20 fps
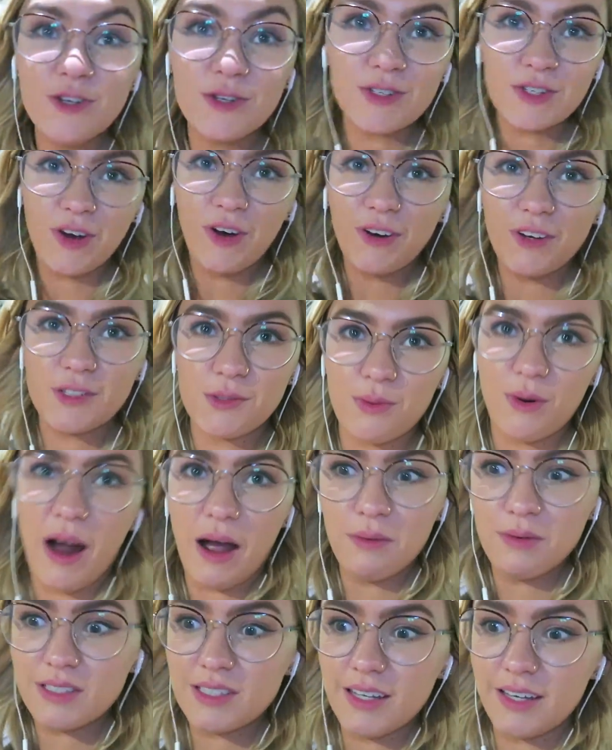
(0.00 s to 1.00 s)
new songs where
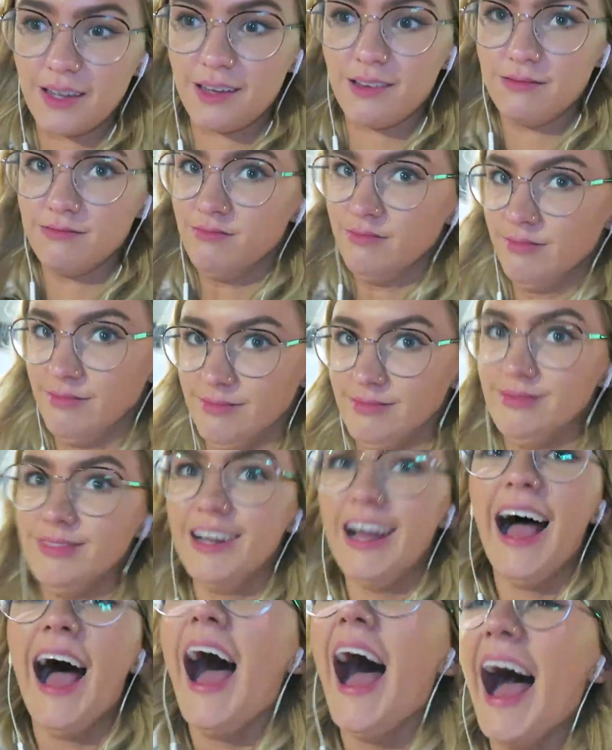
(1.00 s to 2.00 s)
I was like,
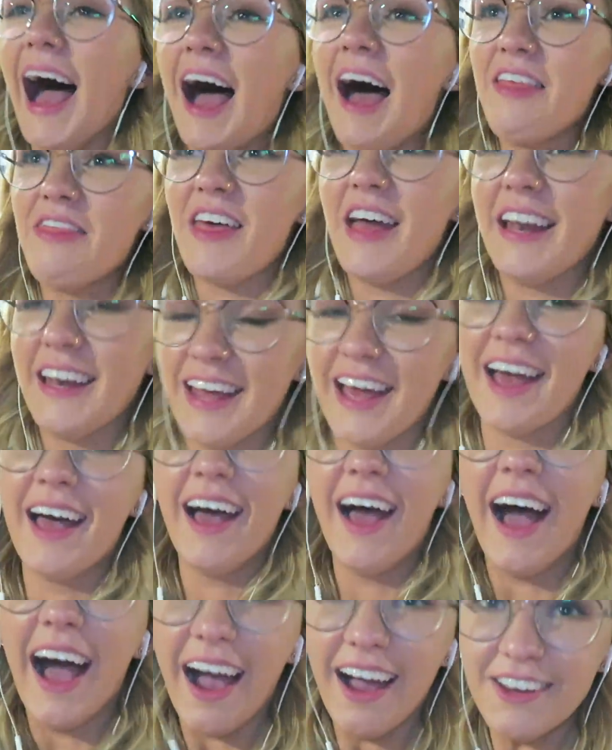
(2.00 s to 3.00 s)
and then
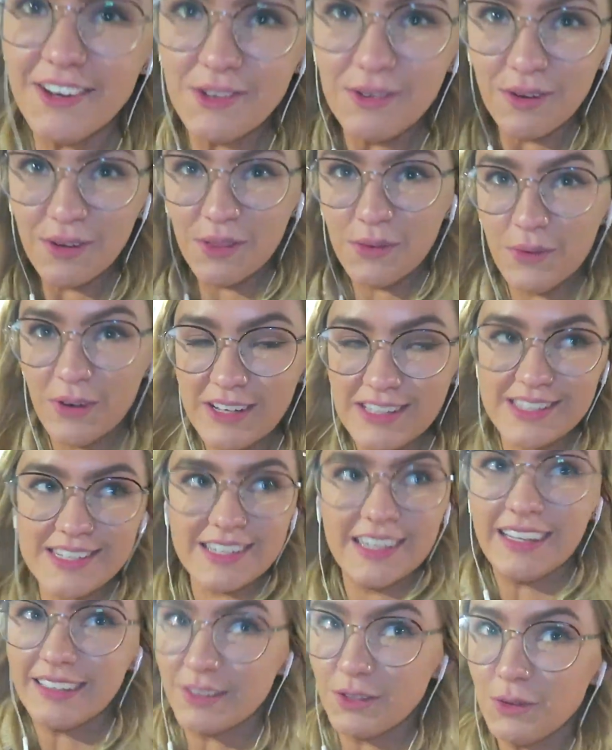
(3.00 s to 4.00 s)
I knew all the words to
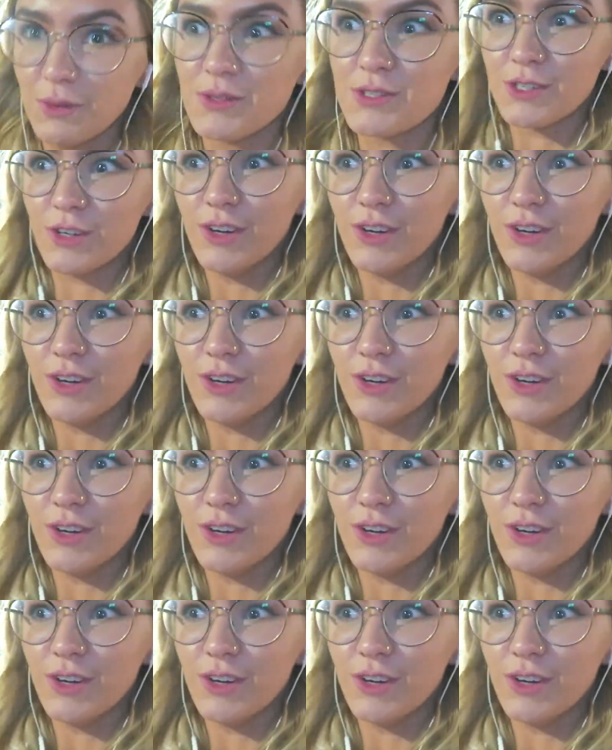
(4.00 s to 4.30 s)
like the old